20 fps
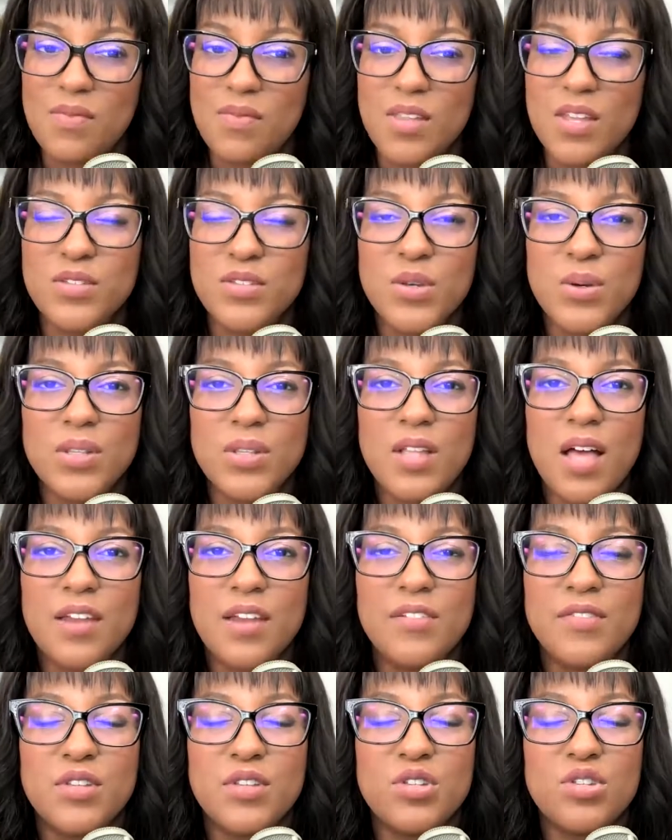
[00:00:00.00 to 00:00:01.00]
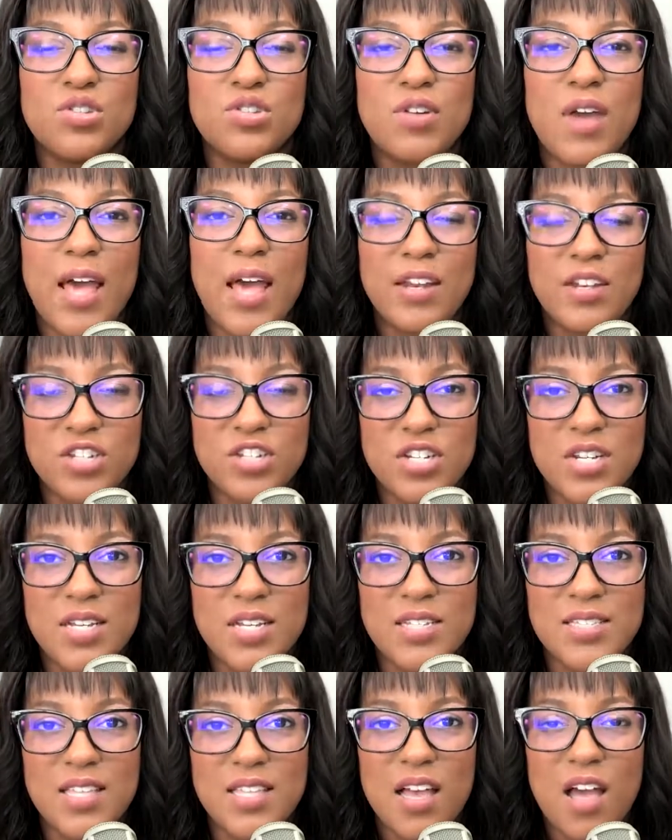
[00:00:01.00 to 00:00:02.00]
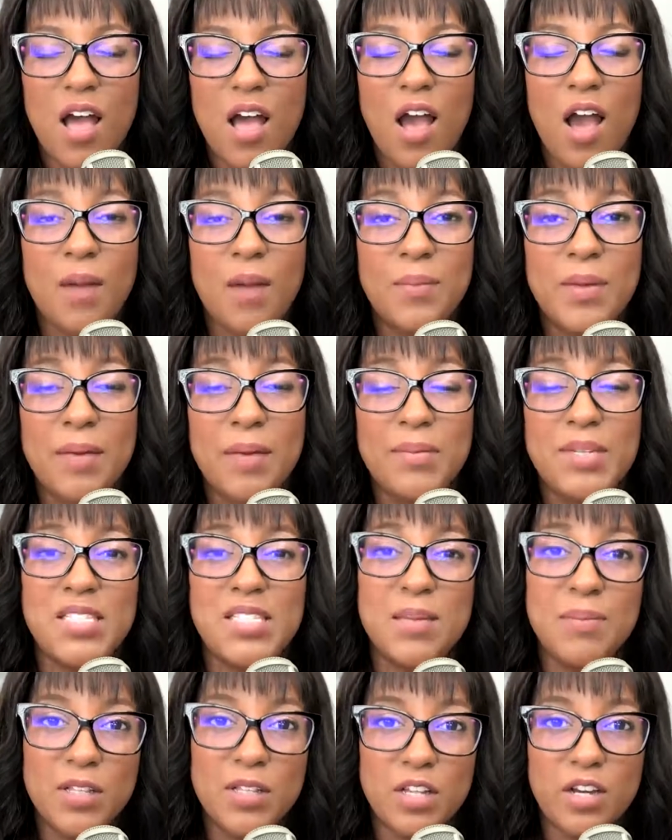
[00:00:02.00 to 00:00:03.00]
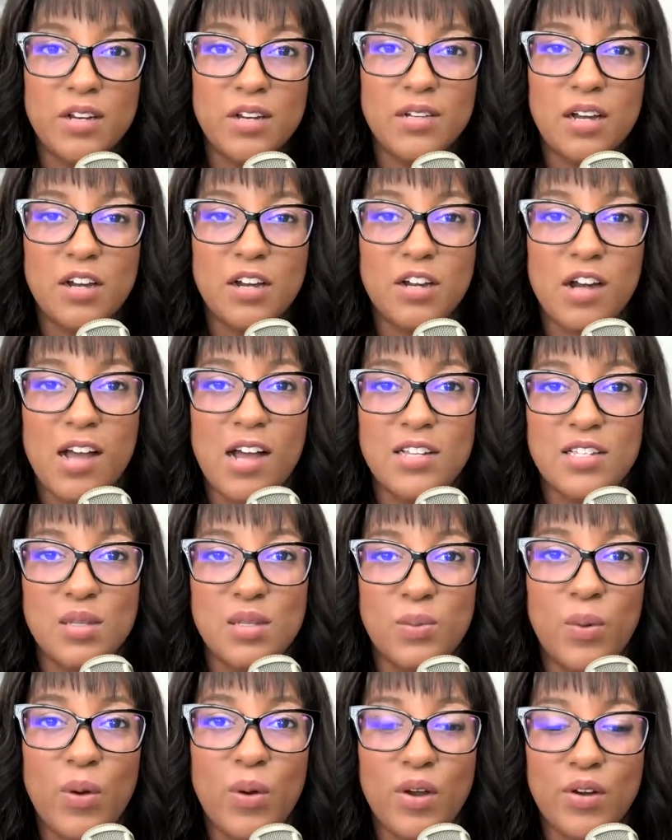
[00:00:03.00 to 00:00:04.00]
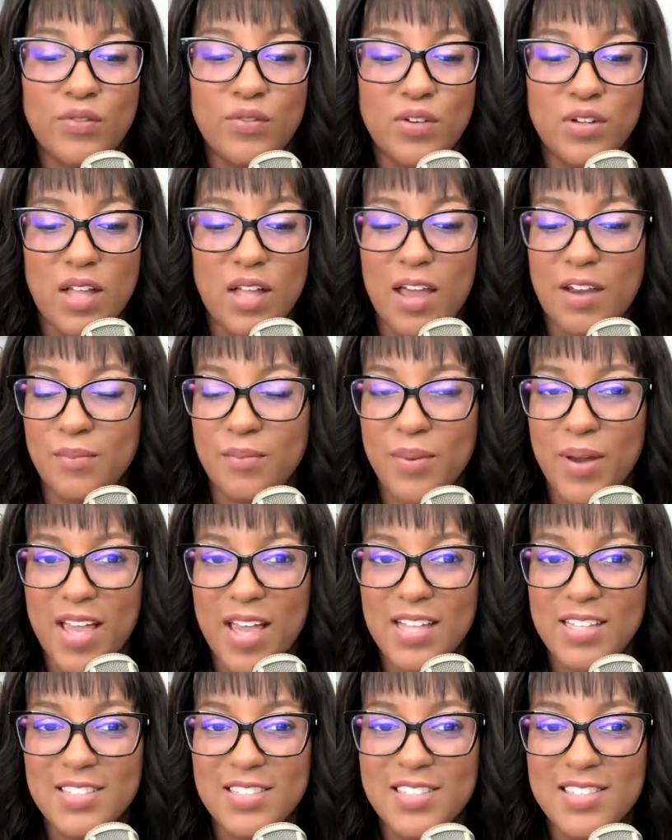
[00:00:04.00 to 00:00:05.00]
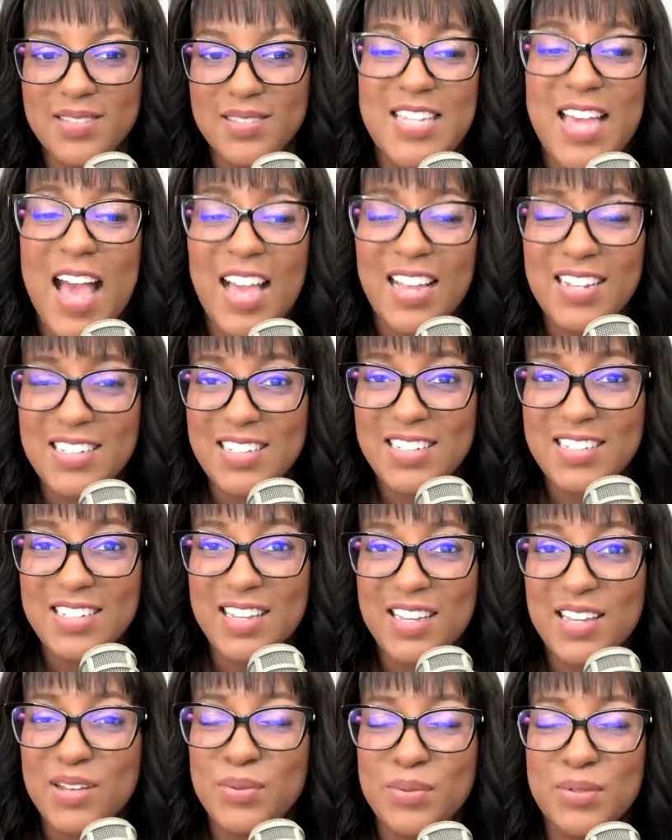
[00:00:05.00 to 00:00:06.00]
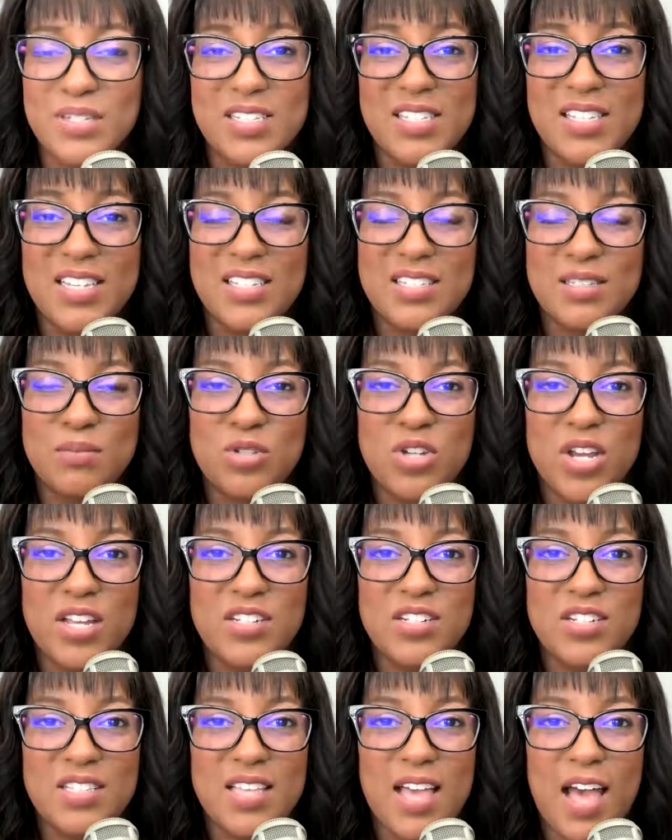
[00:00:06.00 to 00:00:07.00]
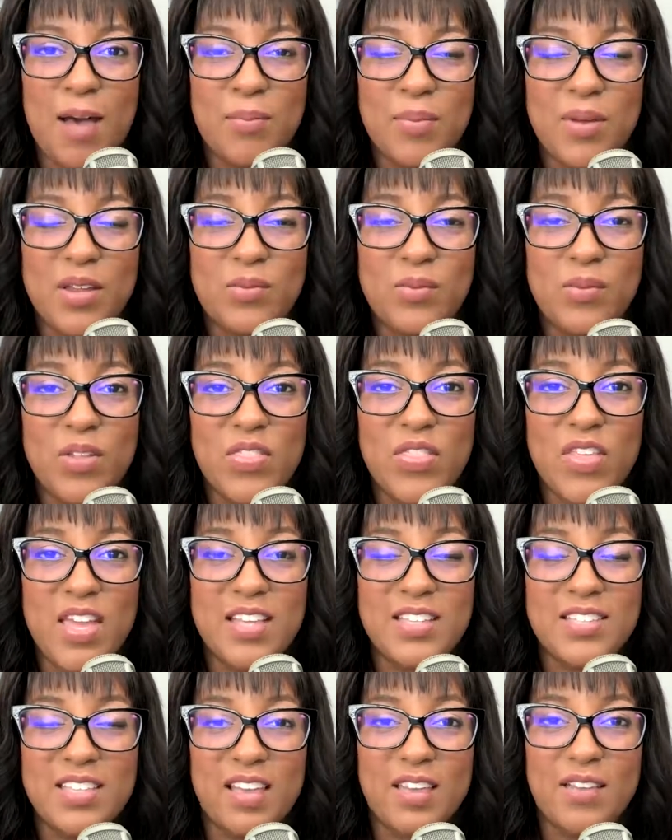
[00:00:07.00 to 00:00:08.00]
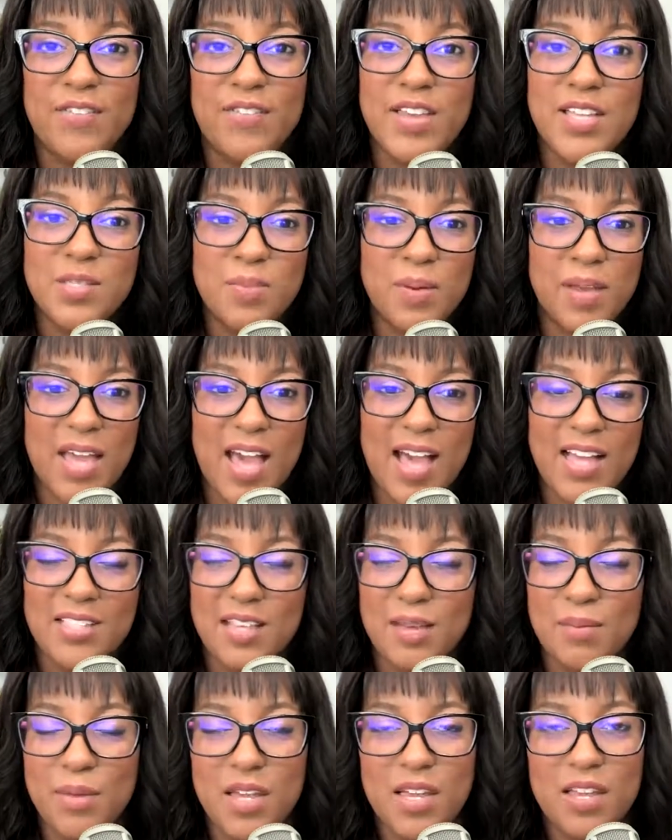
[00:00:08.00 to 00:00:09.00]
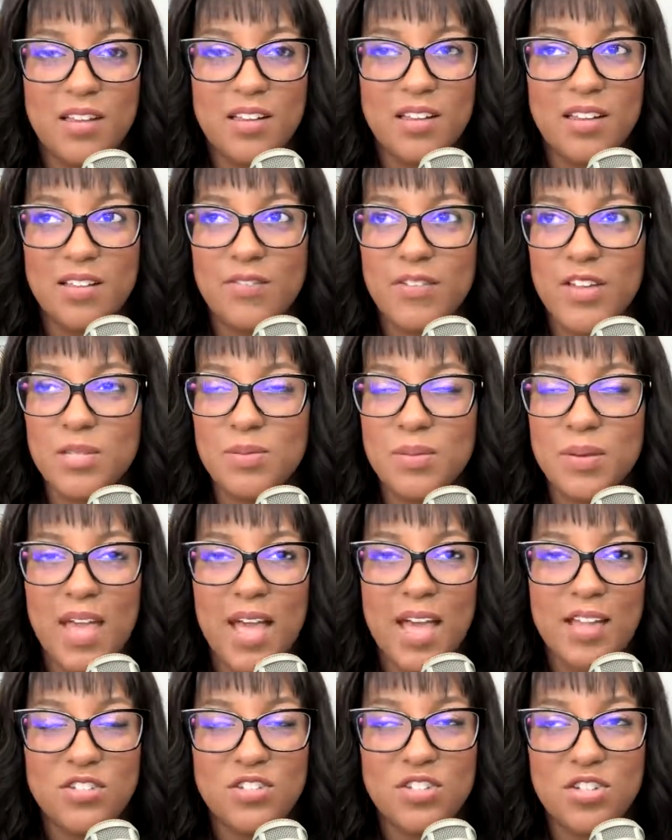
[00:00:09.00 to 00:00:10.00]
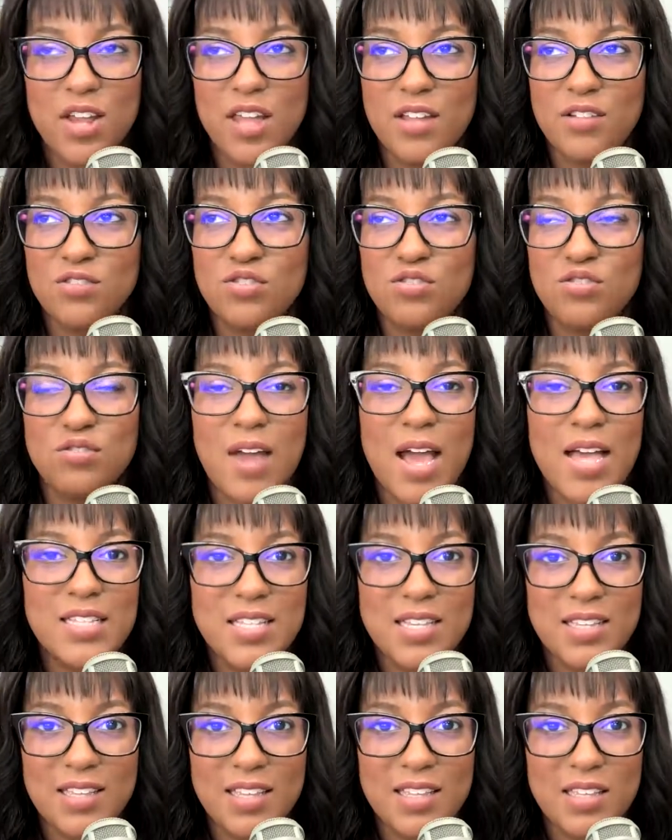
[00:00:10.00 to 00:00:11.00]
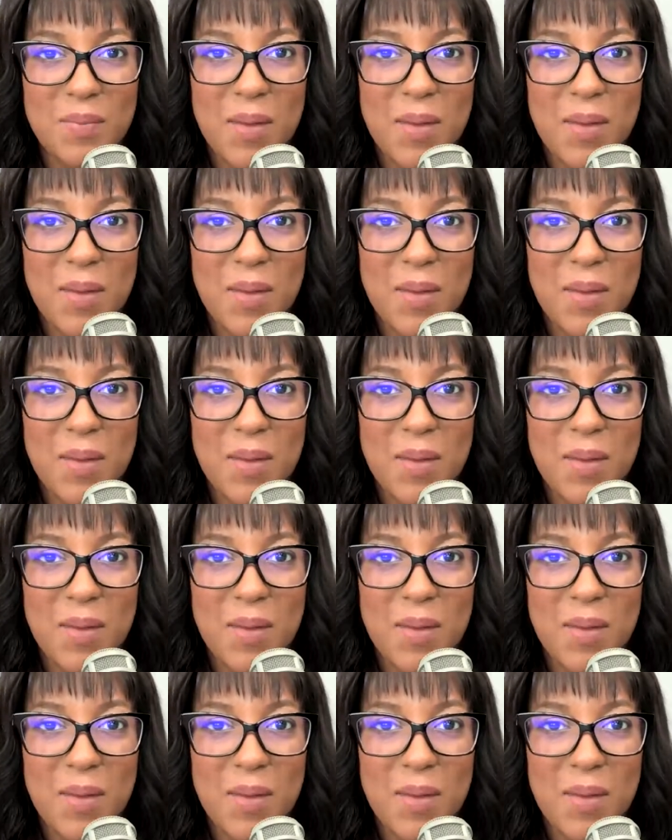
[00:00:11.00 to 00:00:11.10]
So a lot of the strategies are becoming similar across the board for a lot of brands. Tactically, we're seeing some changes happen with things like Facebook ads. I mean, Facebook ads changed drastically in the